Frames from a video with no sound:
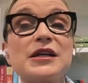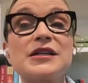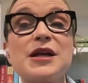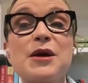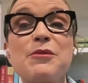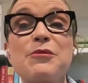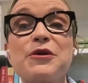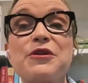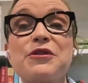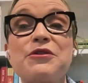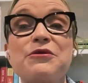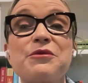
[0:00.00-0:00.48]

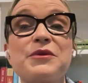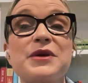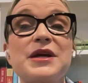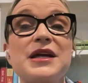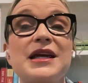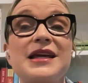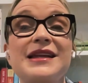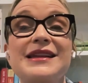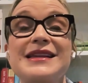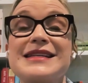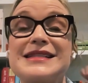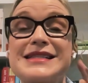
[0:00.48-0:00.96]
number
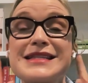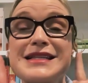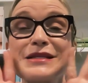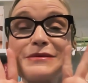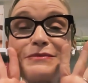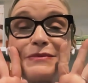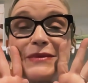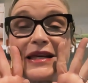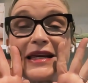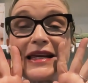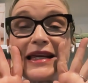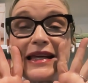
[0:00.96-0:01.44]
three. This is
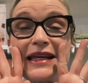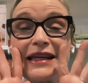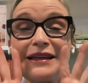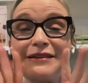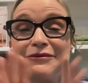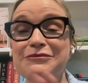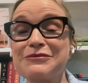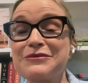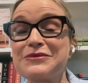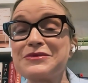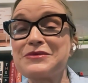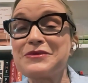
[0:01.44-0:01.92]
me.
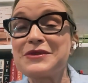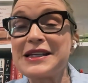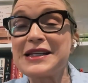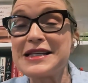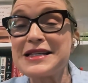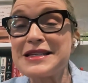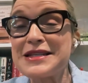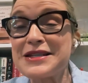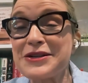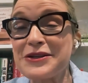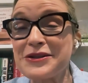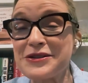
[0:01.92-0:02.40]

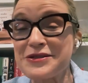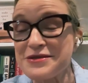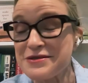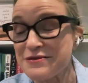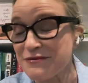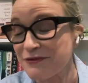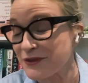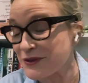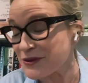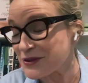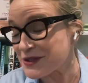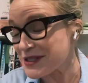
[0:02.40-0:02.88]
Listeners,
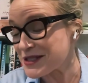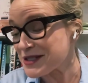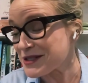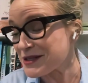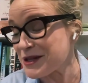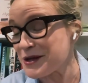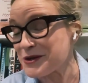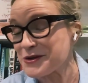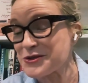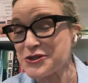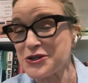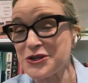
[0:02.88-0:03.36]
full
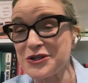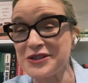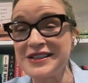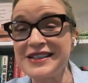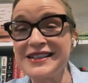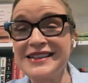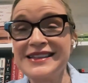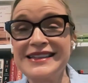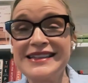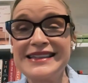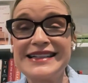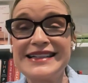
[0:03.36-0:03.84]
disclosure,
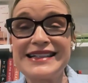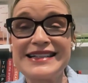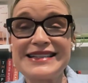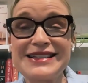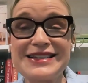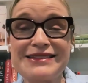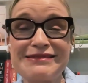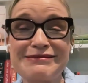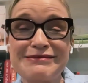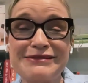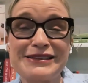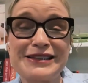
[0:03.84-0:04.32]

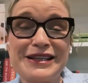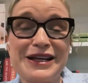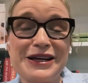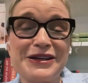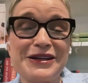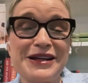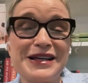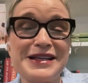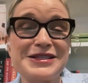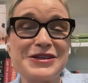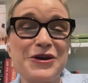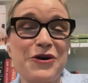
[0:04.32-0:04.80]
clutter
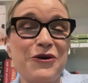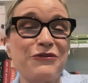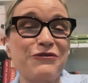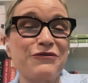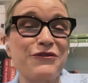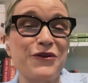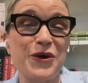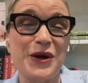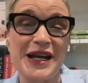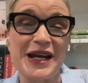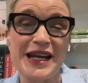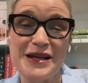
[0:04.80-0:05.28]
is
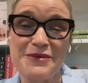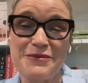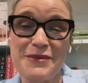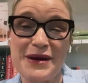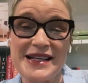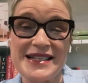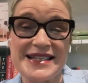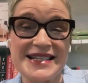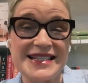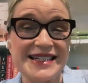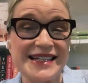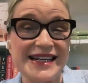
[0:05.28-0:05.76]
avoiding
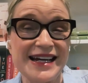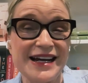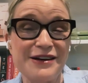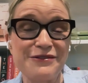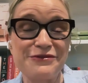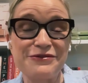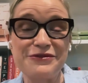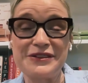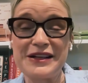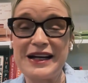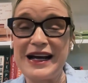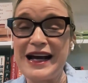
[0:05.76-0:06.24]
my
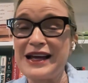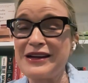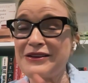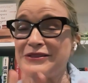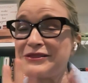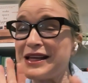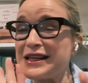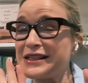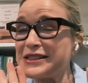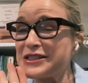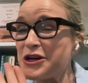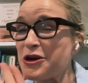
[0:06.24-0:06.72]
stuff. I don't
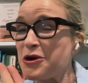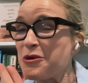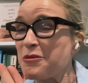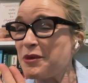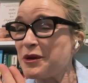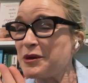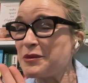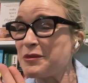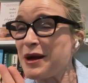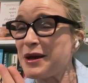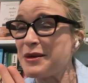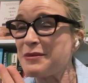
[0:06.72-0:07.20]
like to
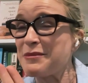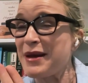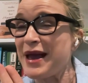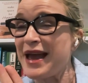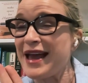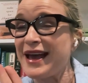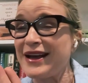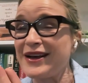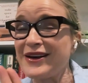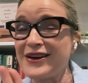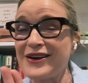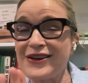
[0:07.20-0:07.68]
open my
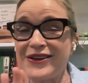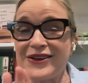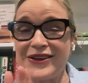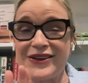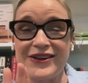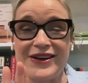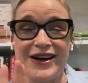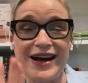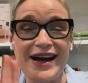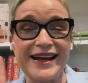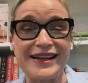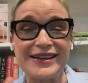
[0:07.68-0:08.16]

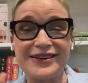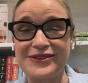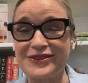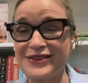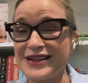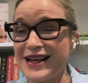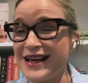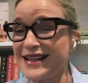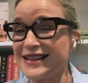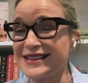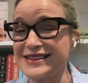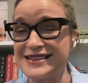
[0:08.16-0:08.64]
mail. I don't
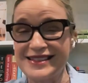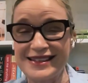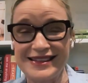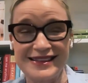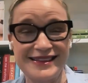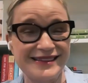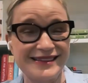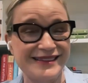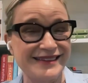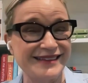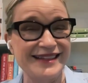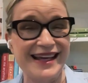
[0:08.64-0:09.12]
like
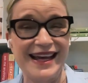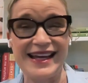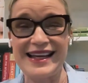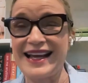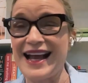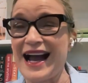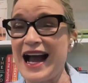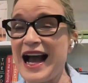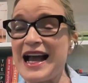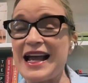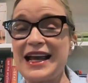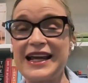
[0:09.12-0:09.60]
to,
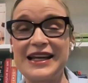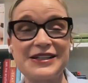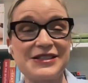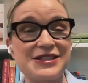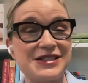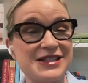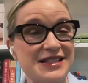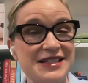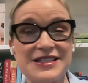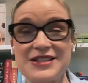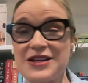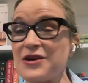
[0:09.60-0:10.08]
I
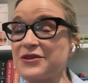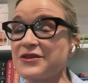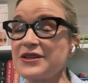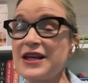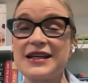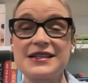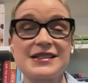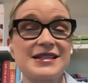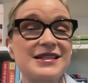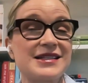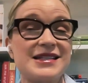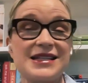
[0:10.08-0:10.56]
just don't
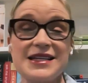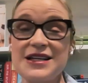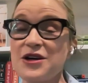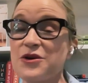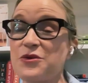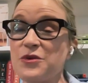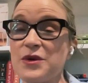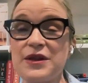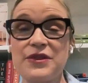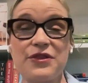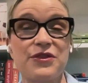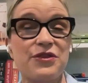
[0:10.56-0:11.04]
like to deal
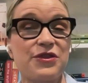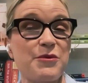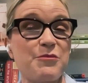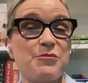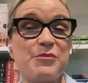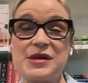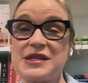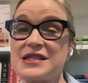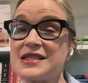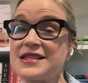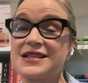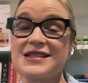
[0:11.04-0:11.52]
with the
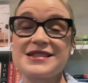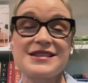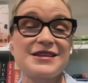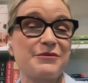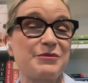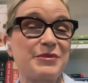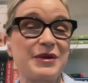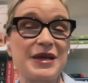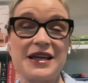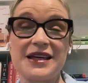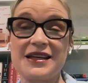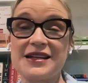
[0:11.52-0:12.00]
business
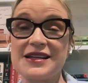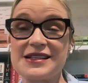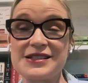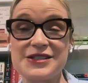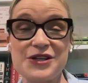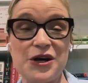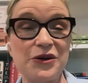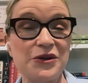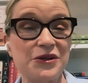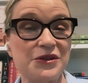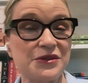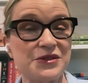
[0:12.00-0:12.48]
of being an
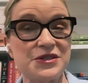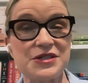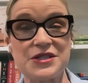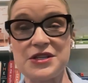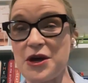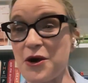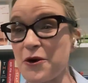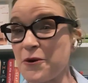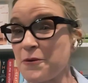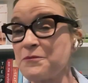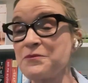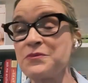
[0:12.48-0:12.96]
adult.
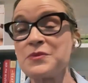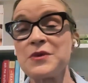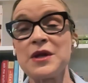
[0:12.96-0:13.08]
So